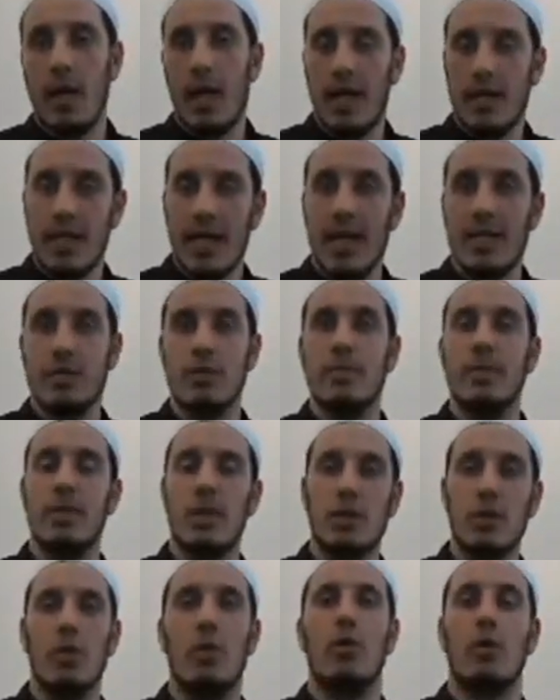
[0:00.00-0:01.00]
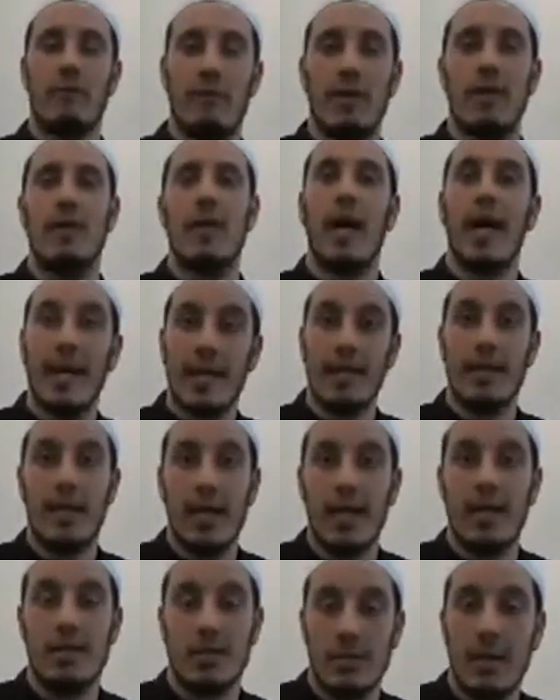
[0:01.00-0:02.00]
And there has to be the nur of Allah in
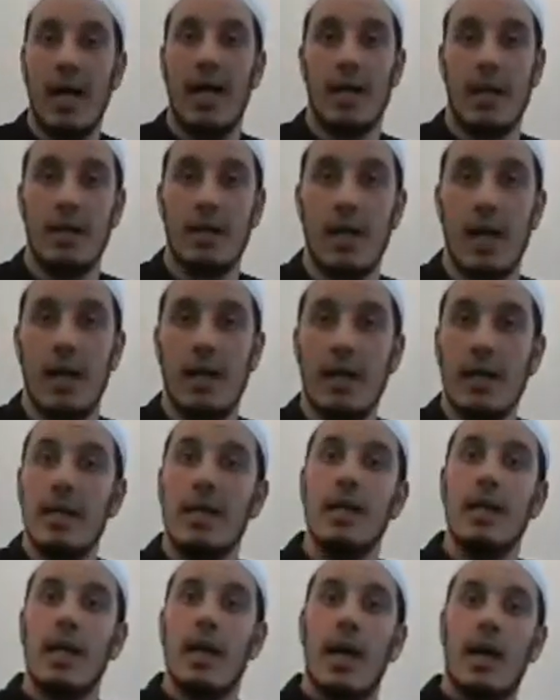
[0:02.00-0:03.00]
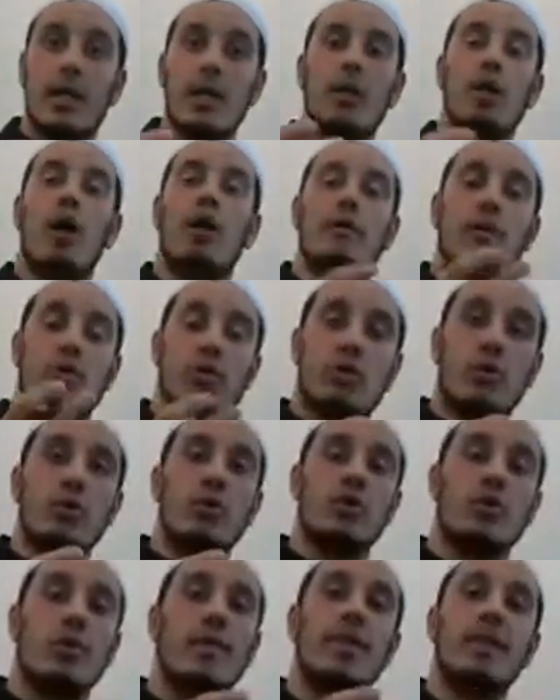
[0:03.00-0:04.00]
there, subhanAllah. And a lot of the
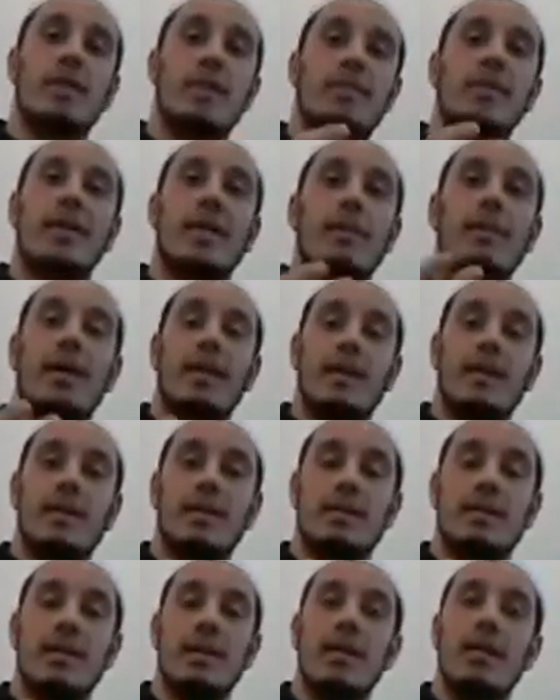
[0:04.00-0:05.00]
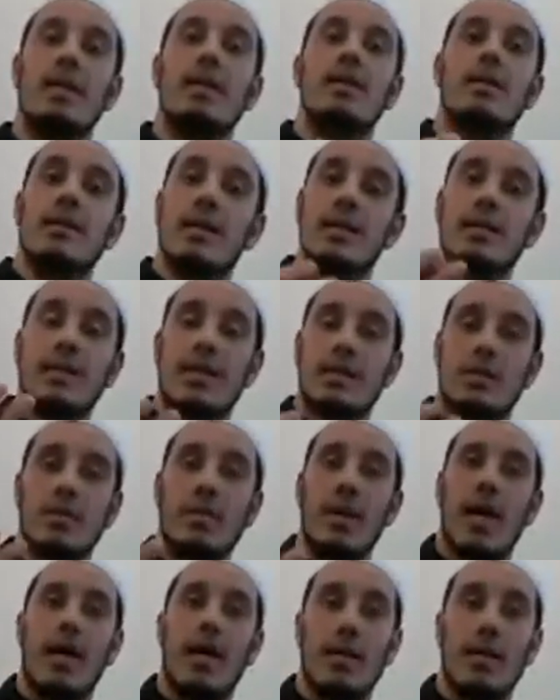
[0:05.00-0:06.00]
scholars, when they speak about this, they say,
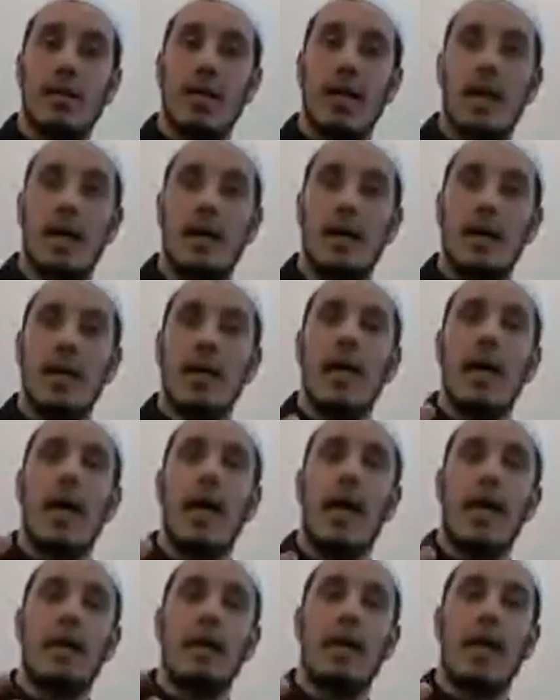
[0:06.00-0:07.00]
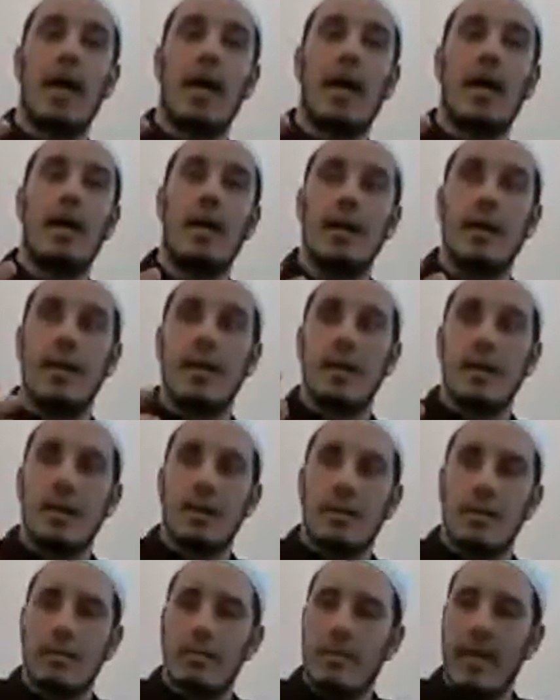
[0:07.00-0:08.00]
subhanAllah, Allah
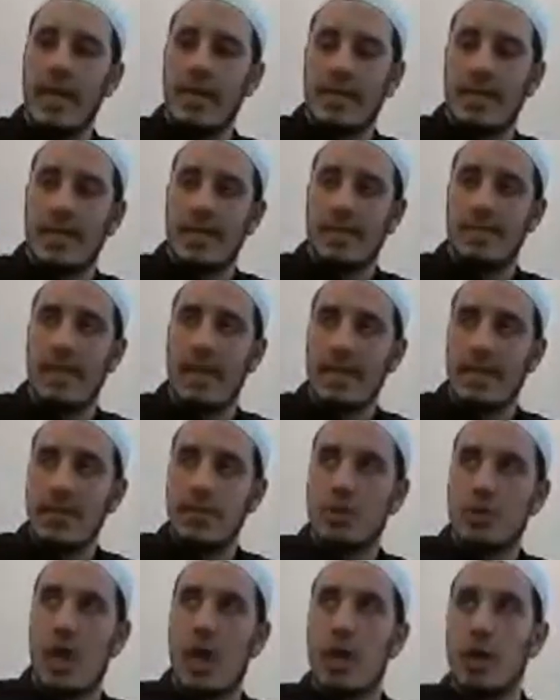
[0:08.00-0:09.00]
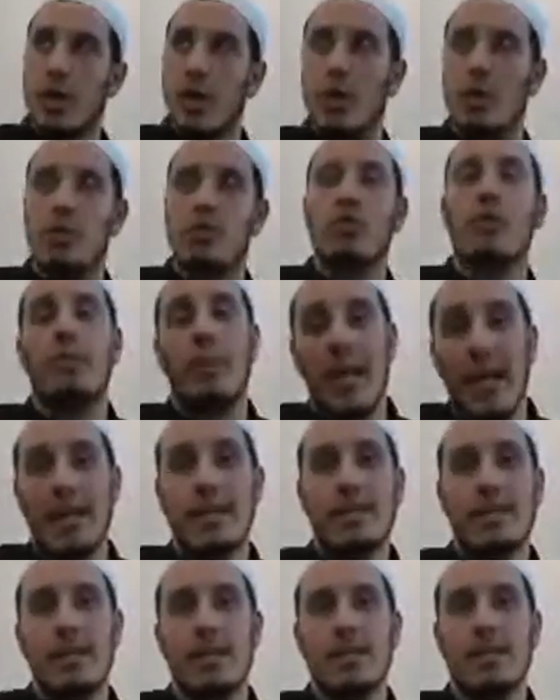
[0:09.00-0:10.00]
makes his messenger goes to
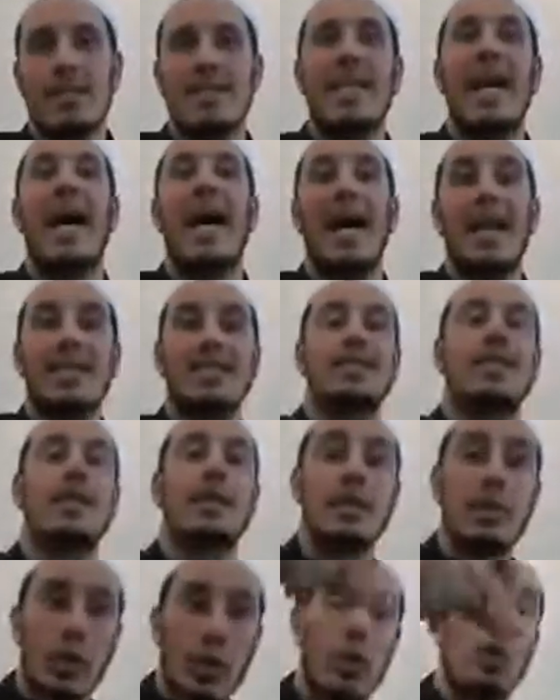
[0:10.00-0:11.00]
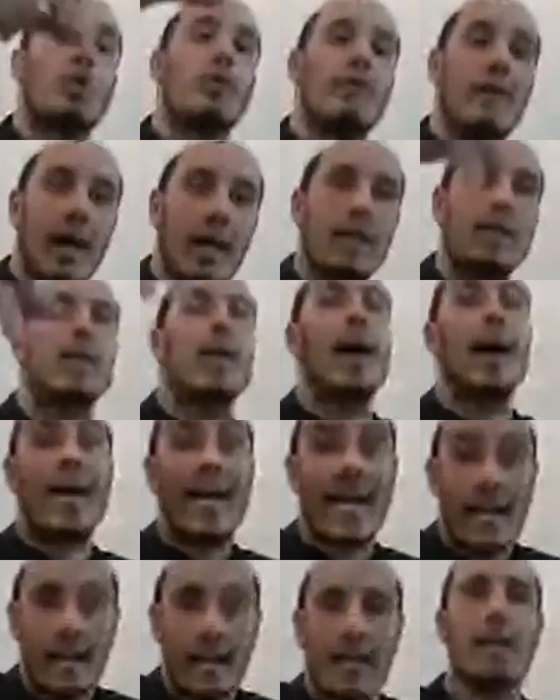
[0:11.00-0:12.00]
places that has the nur of Allah
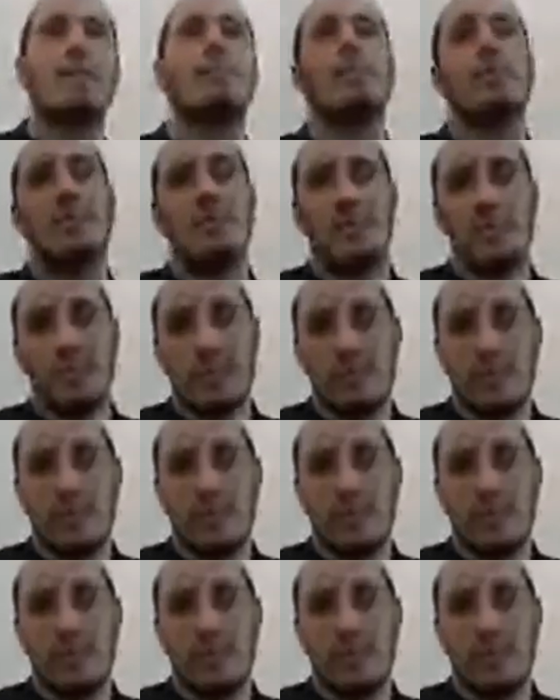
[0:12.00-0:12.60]
in them.